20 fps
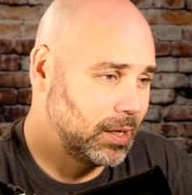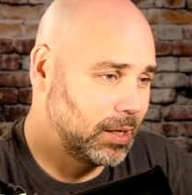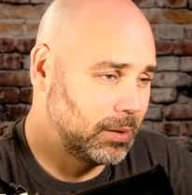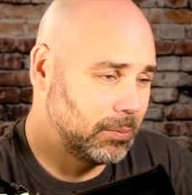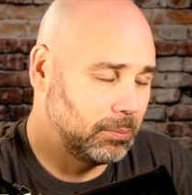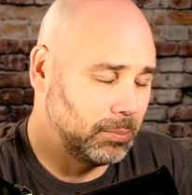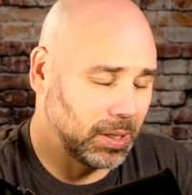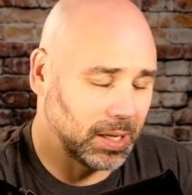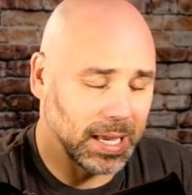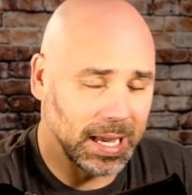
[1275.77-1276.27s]

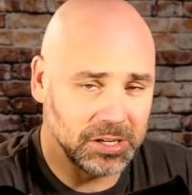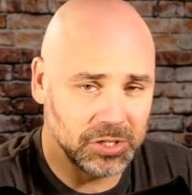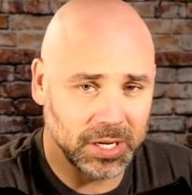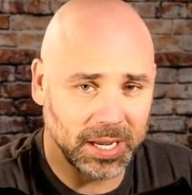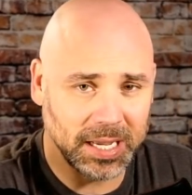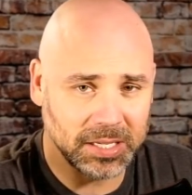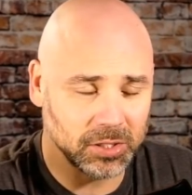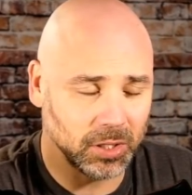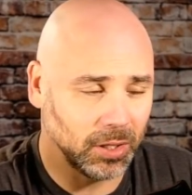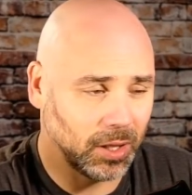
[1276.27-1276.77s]
But KJ
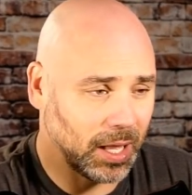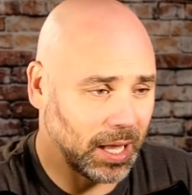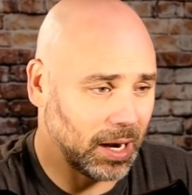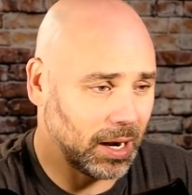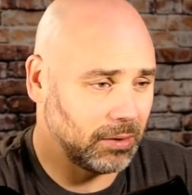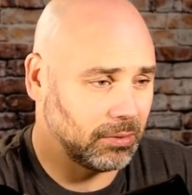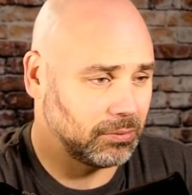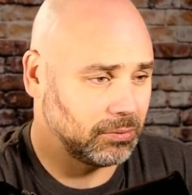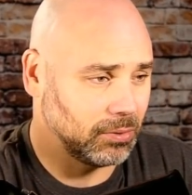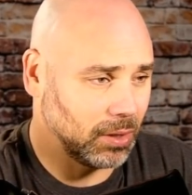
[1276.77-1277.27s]
has a lot
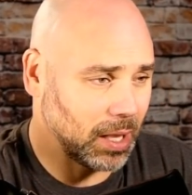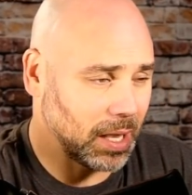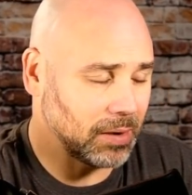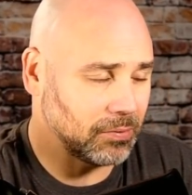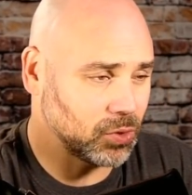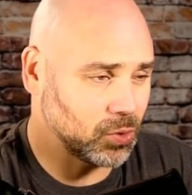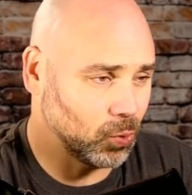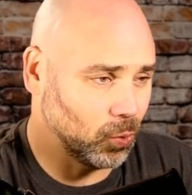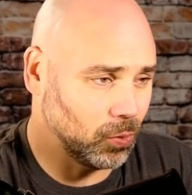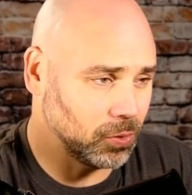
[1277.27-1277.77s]
of
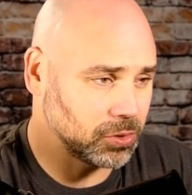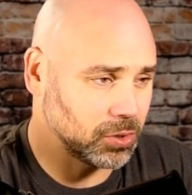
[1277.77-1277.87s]
tools.